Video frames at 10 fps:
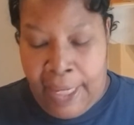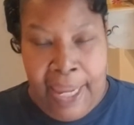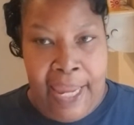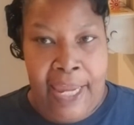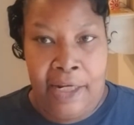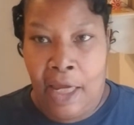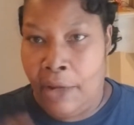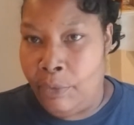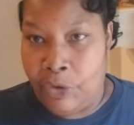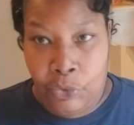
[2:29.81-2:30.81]
and I
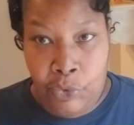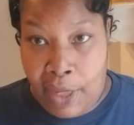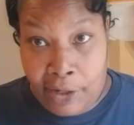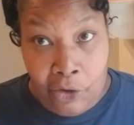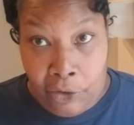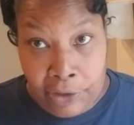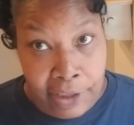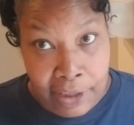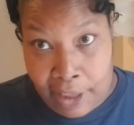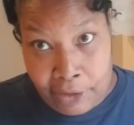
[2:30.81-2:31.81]
went through that
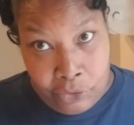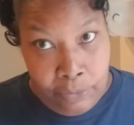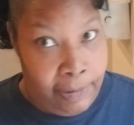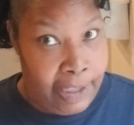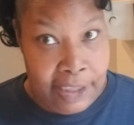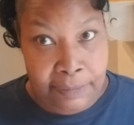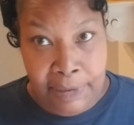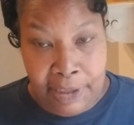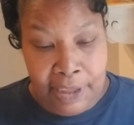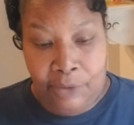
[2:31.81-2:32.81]
garlic like nobody's
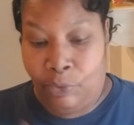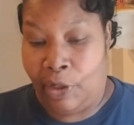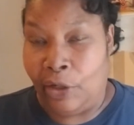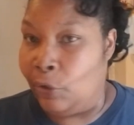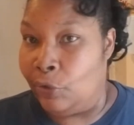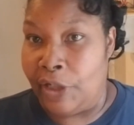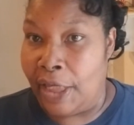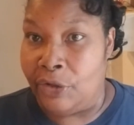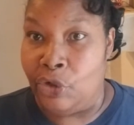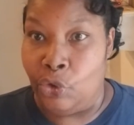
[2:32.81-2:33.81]
business when I learned how
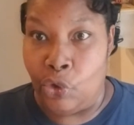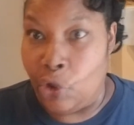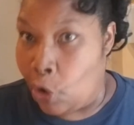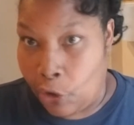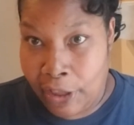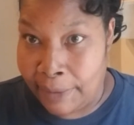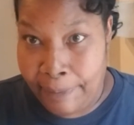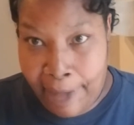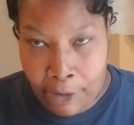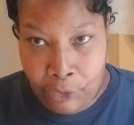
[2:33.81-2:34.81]
to do the garlic
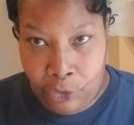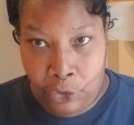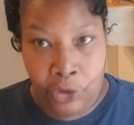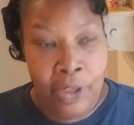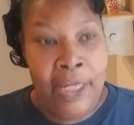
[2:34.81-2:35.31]
powder